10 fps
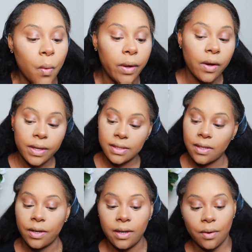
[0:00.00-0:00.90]
we're gonna get
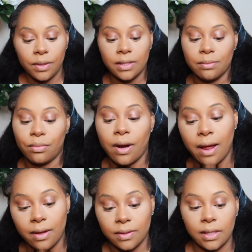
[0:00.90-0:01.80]
started on these
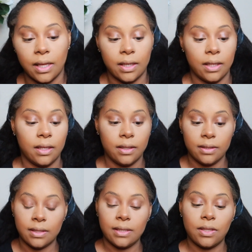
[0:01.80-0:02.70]
brows, honey.
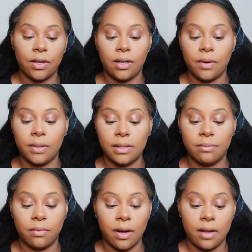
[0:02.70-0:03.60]
Let's get started on these
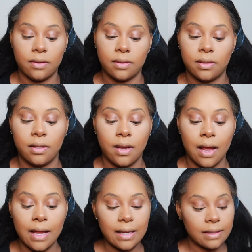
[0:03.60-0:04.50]
brows.
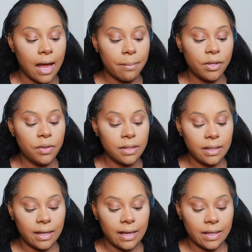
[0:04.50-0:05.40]
I'm using the
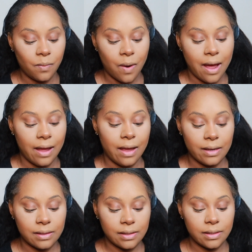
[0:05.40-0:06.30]

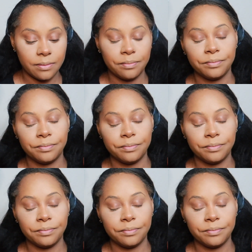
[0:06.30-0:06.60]
NYX